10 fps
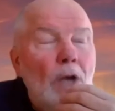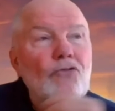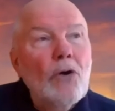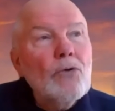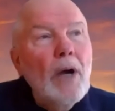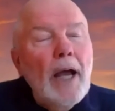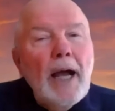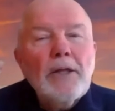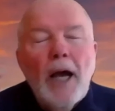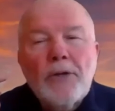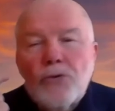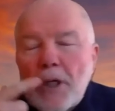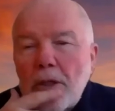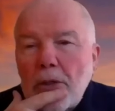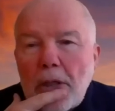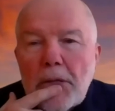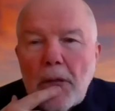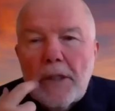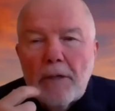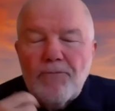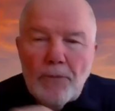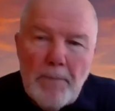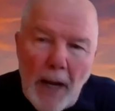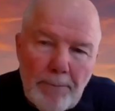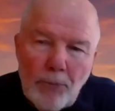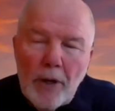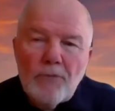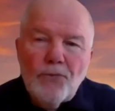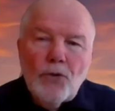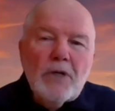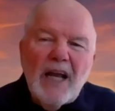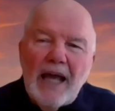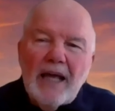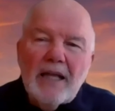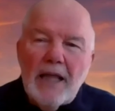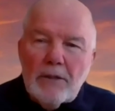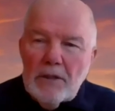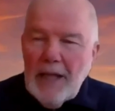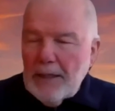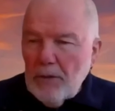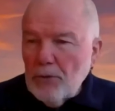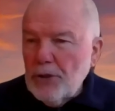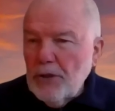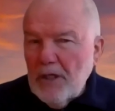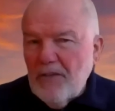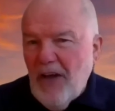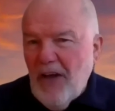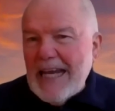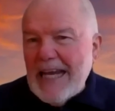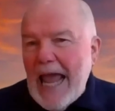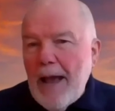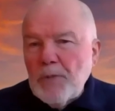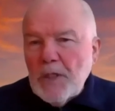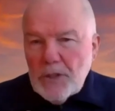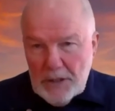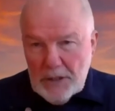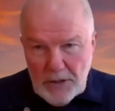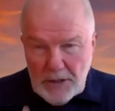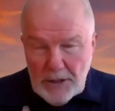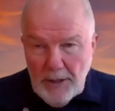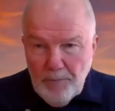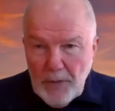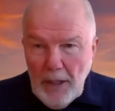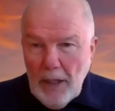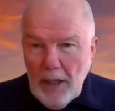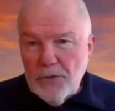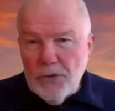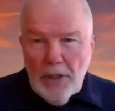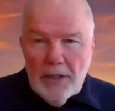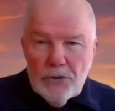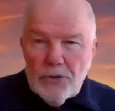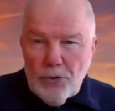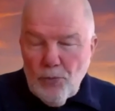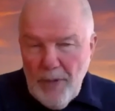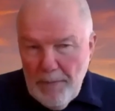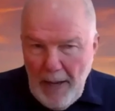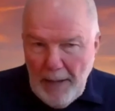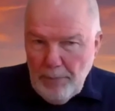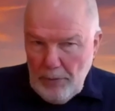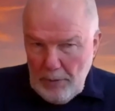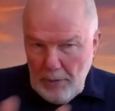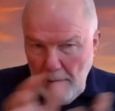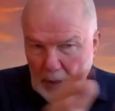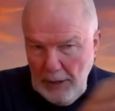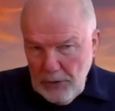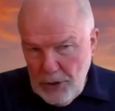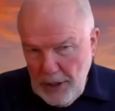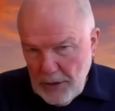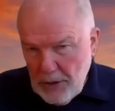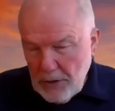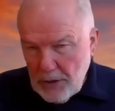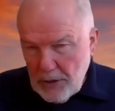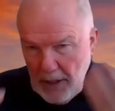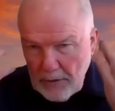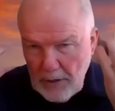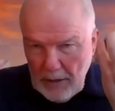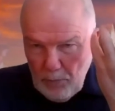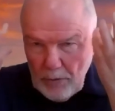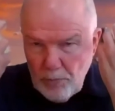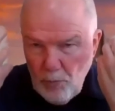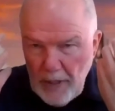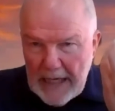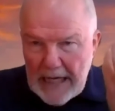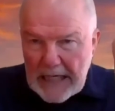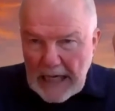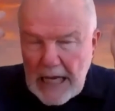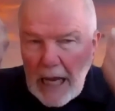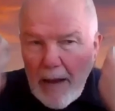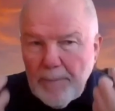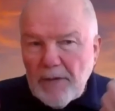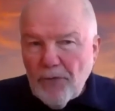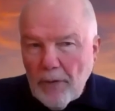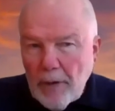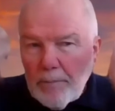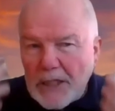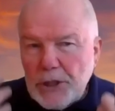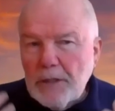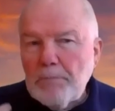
So I think that from my point of view, and that notion of anamnesis is to remember Jesus, that we need to keep it very much in